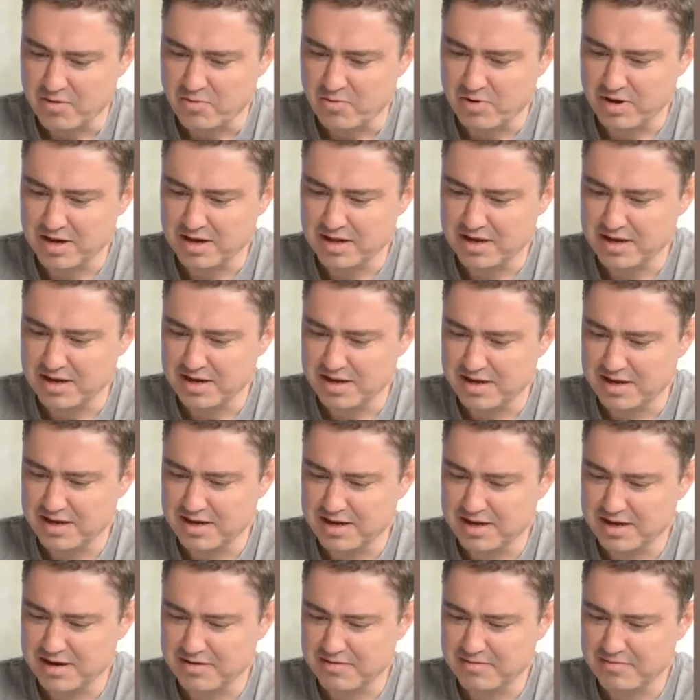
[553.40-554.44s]
Well,
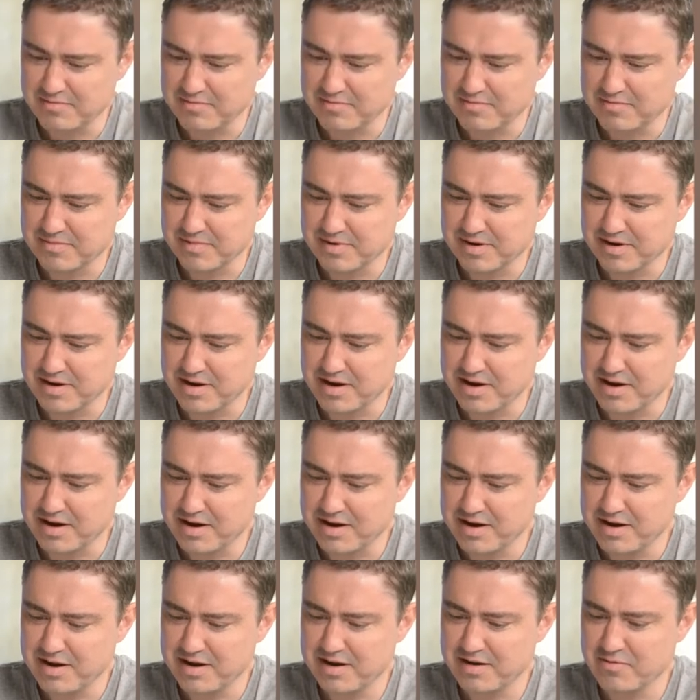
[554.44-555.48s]
uh,
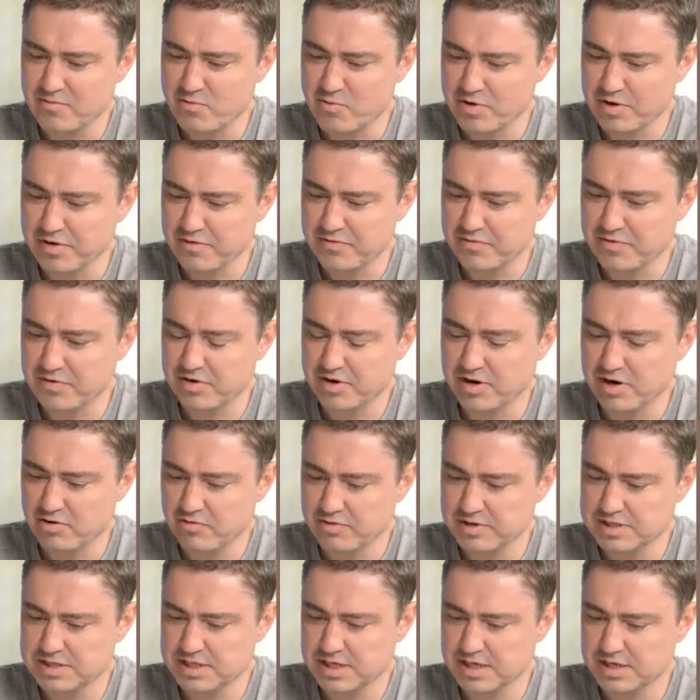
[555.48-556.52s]
I work for
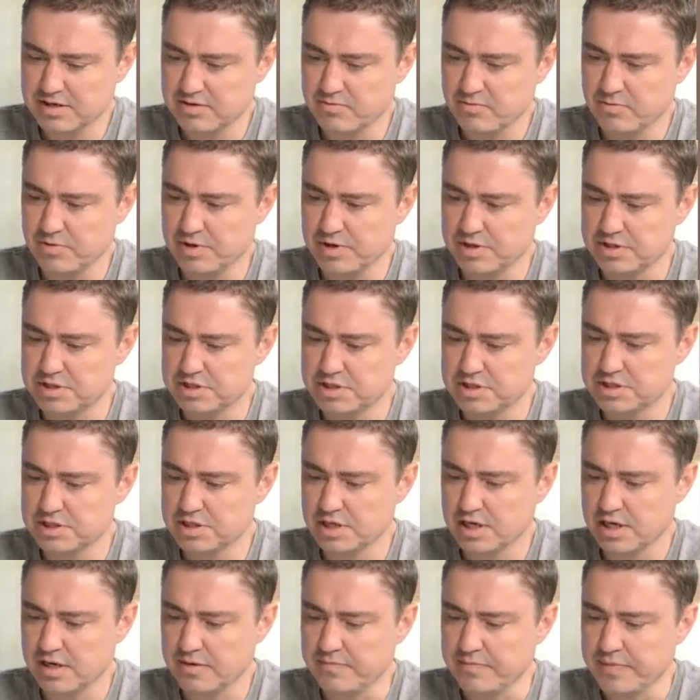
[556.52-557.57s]
Auve Tech, which
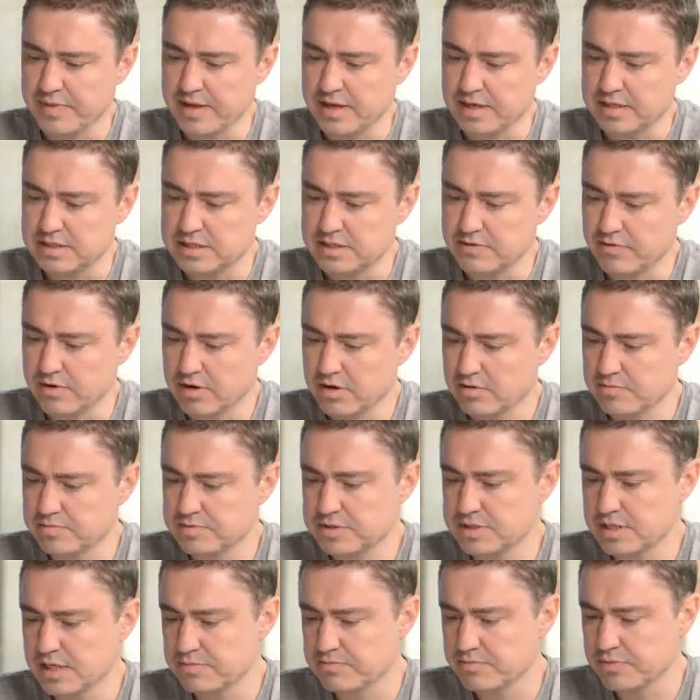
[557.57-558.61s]
uh,
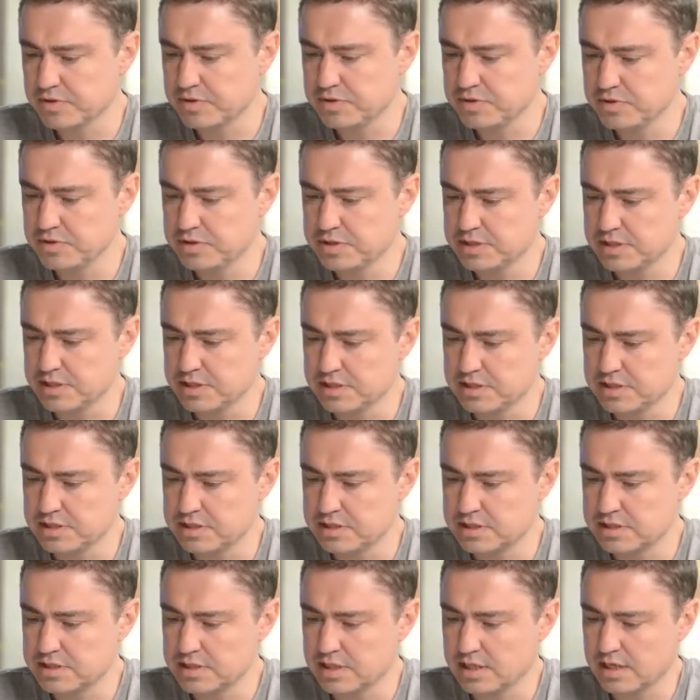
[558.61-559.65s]
develops and
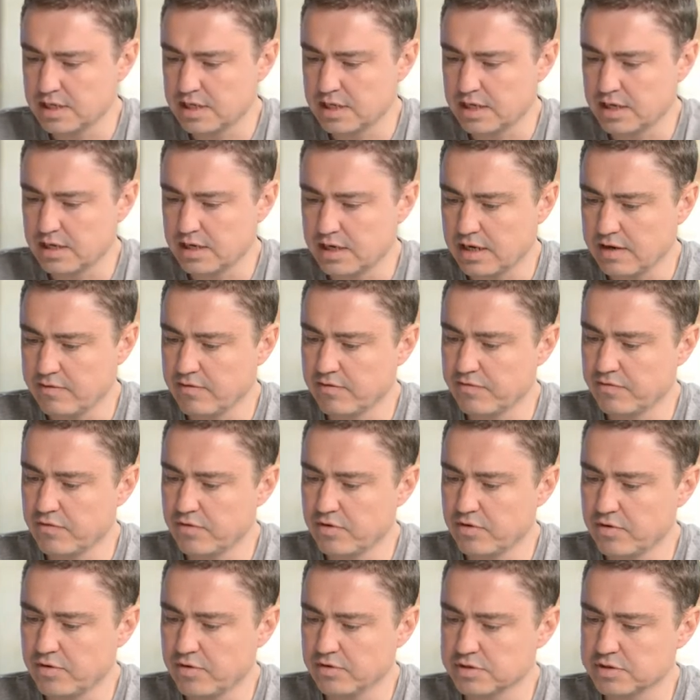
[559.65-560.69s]
produces uh, level
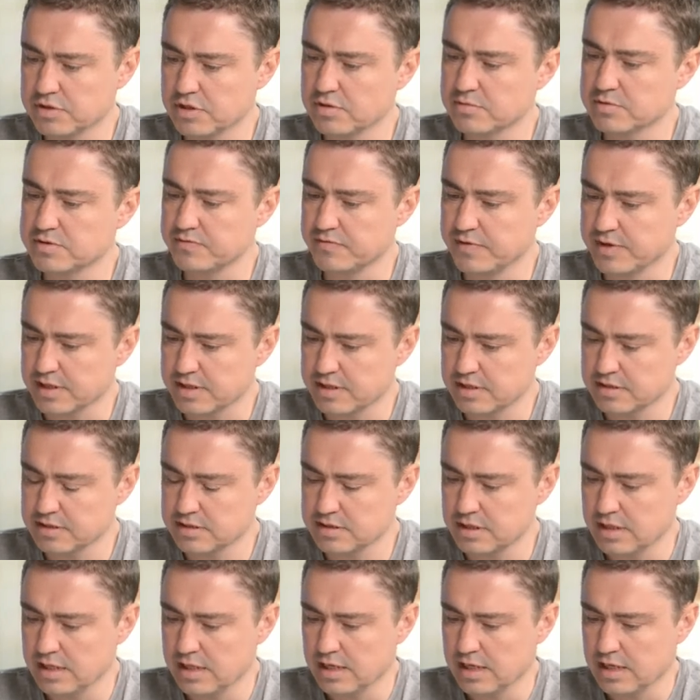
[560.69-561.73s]
4 autonomous
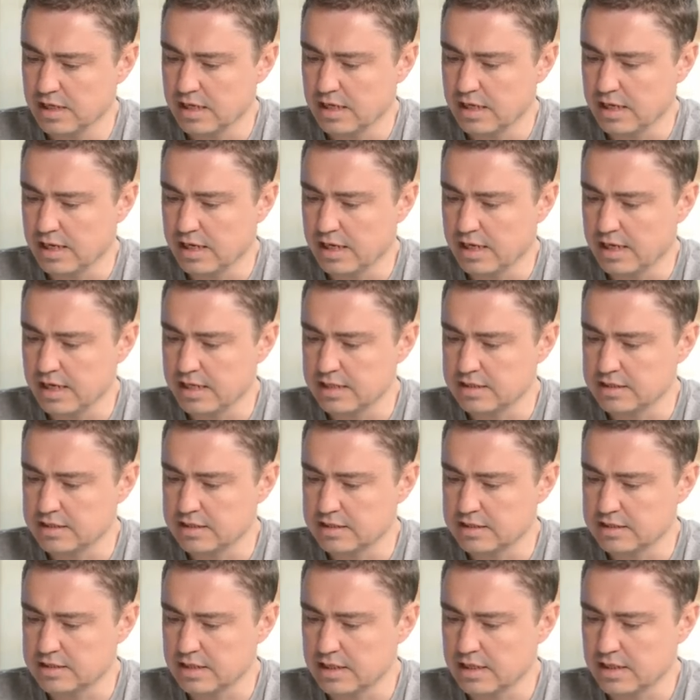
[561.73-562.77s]
vehicles.
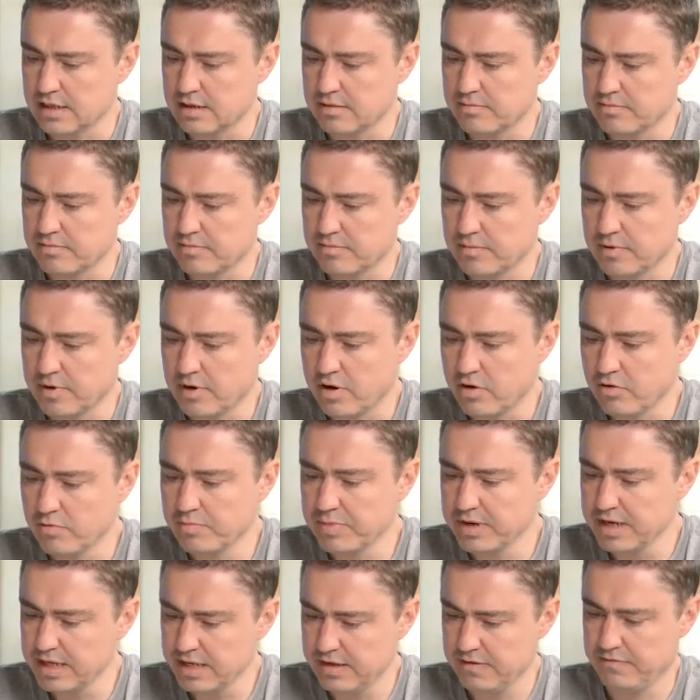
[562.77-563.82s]
And uh, our
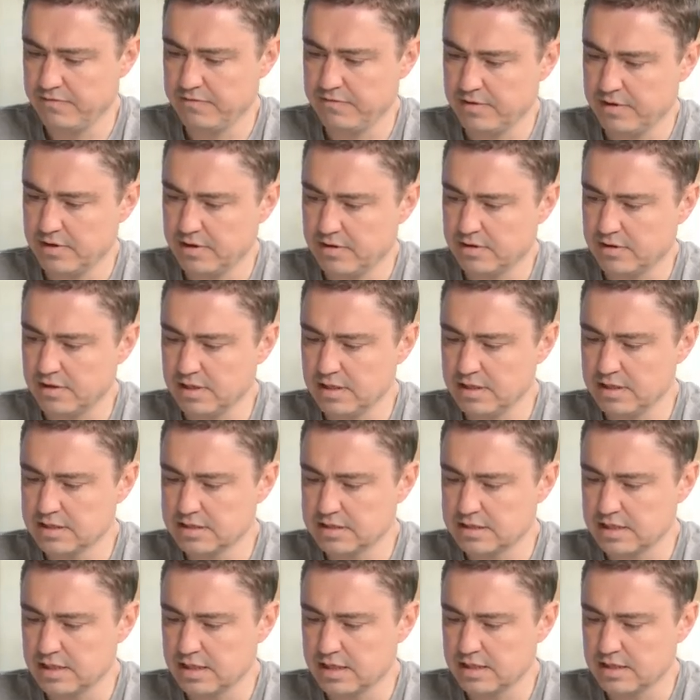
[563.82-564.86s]
belief
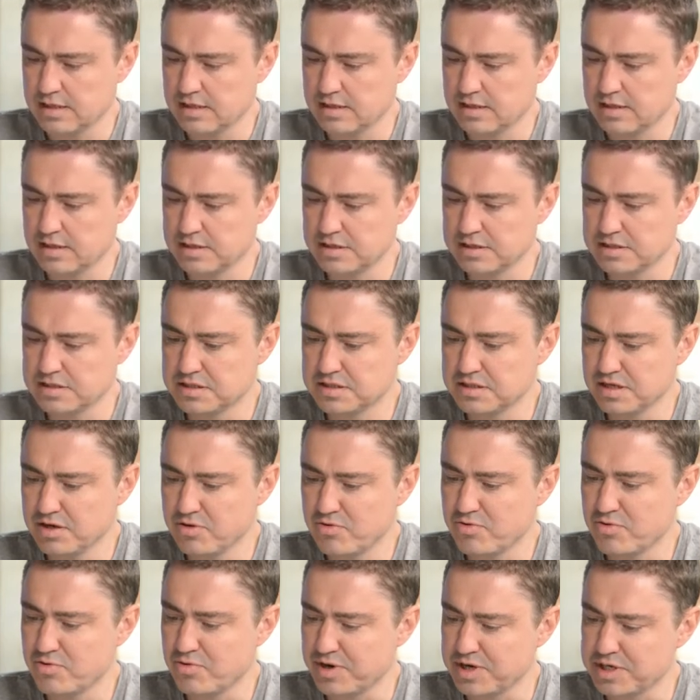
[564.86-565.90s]
is that there is
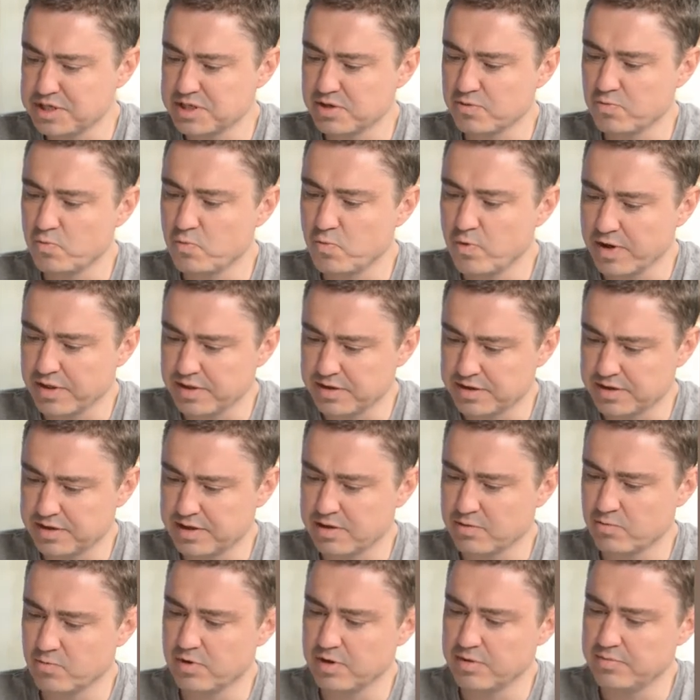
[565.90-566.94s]
no question whether
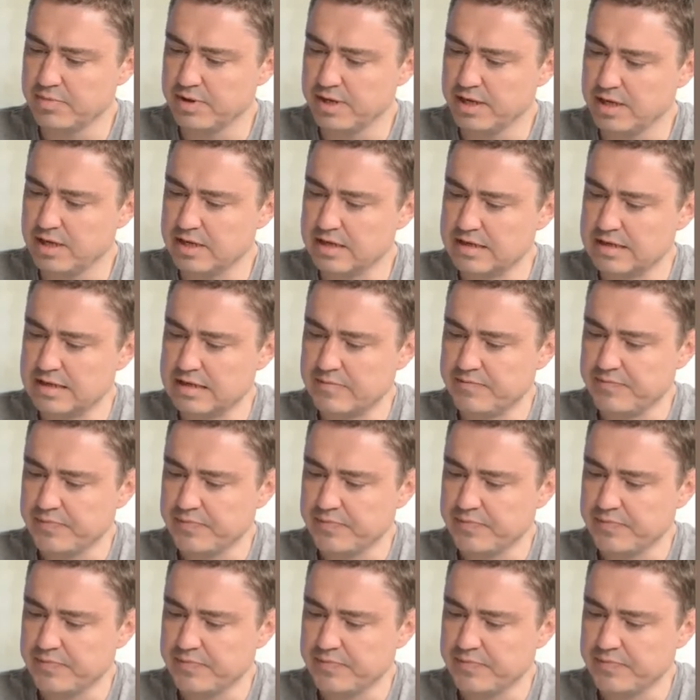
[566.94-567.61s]
there will be